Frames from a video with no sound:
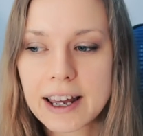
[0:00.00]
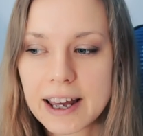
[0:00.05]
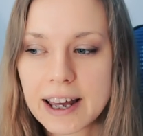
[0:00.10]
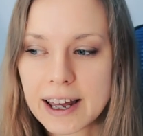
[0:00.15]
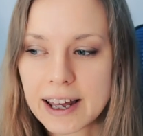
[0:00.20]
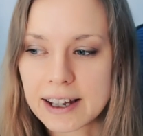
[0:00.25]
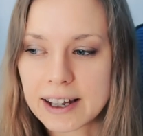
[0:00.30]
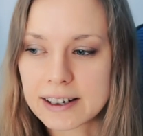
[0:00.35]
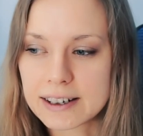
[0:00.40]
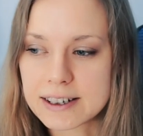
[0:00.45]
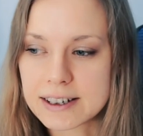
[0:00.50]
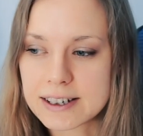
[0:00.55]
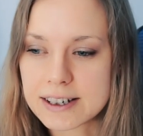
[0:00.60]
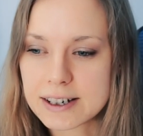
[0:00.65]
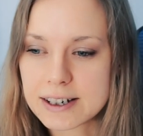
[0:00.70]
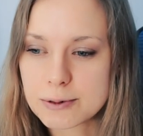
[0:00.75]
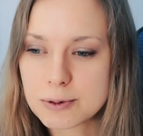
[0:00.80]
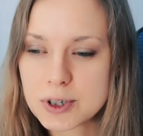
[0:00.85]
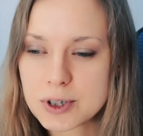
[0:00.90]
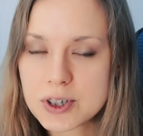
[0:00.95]
and
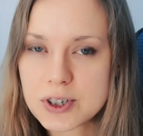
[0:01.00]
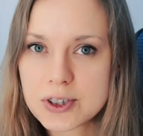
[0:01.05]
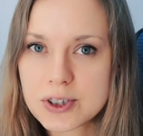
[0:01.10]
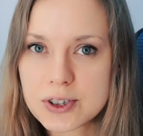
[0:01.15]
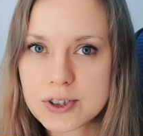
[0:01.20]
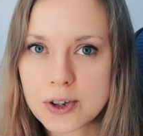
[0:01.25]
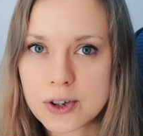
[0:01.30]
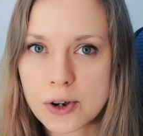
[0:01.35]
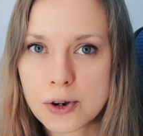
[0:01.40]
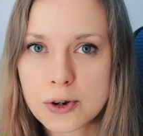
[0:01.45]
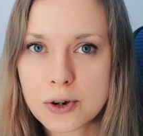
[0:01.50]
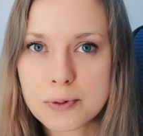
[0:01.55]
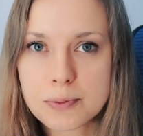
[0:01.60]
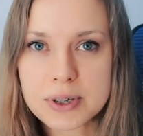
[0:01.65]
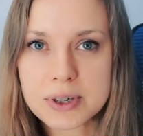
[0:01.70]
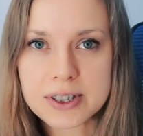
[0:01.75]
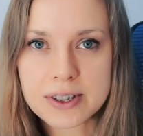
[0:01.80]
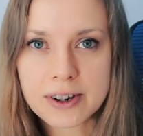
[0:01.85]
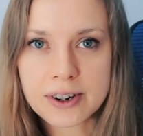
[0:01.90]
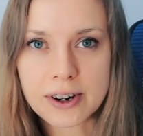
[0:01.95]
it was just so
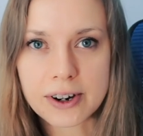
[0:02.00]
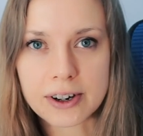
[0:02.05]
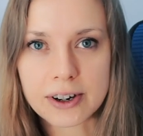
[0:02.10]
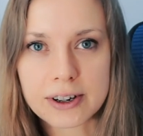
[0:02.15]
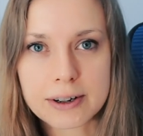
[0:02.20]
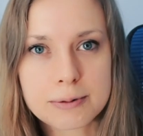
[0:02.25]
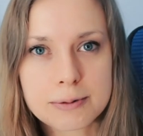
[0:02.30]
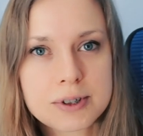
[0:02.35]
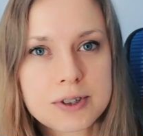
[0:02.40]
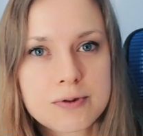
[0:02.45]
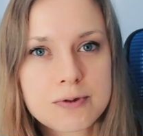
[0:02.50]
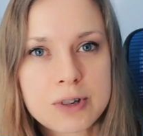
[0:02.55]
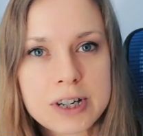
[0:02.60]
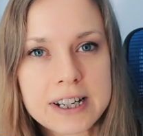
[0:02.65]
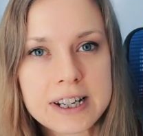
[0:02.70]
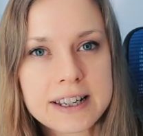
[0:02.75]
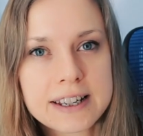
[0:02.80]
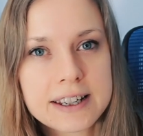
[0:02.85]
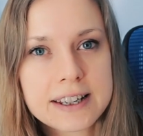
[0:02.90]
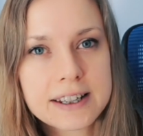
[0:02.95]
bizarre. It was
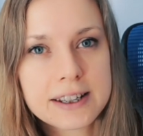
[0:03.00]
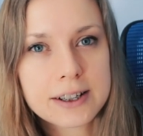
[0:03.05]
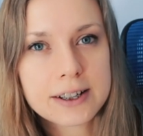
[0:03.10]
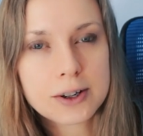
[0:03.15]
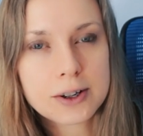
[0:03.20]
really